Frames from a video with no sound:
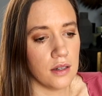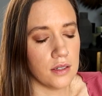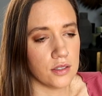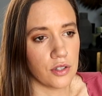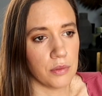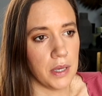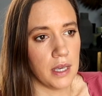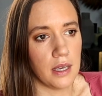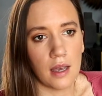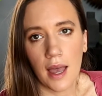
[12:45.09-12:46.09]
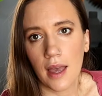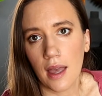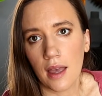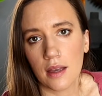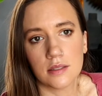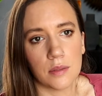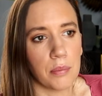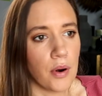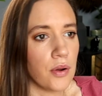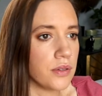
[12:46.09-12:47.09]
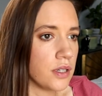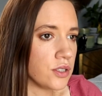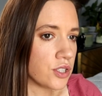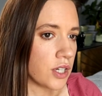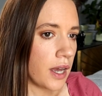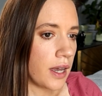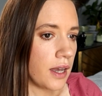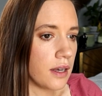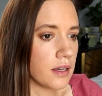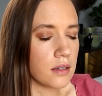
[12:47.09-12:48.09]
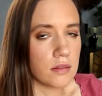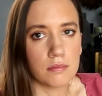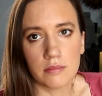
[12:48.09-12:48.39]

This could be eggs, a protein shake,